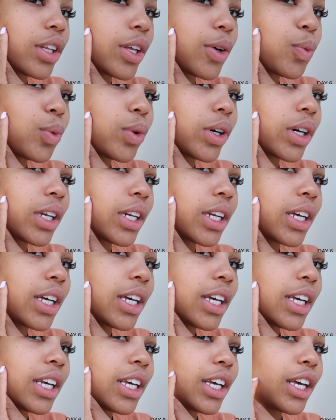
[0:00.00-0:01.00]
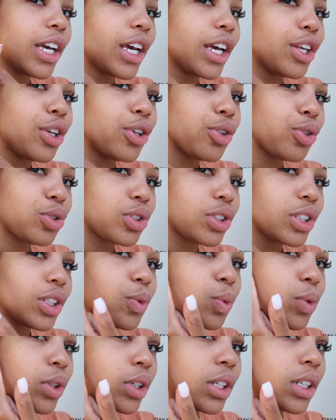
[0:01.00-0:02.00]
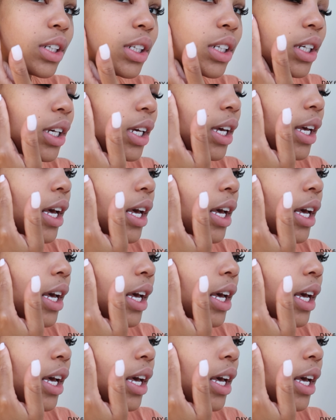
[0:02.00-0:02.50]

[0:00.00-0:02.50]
than what it usually would.